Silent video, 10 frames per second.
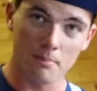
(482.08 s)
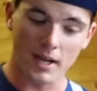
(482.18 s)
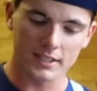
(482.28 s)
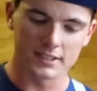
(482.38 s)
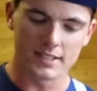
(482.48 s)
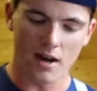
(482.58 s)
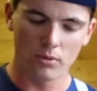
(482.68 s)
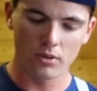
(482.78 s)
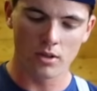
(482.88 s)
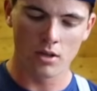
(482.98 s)
Max
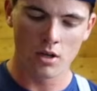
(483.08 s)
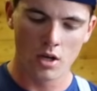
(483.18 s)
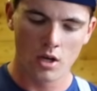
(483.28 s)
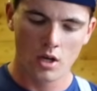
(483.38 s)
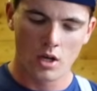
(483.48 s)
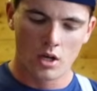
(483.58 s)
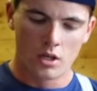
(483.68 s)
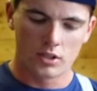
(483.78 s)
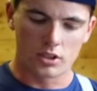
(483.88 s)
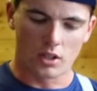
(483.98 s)
down,
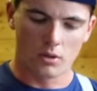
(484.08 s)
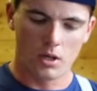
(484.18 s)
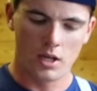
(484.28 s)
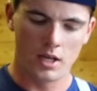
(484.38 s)
so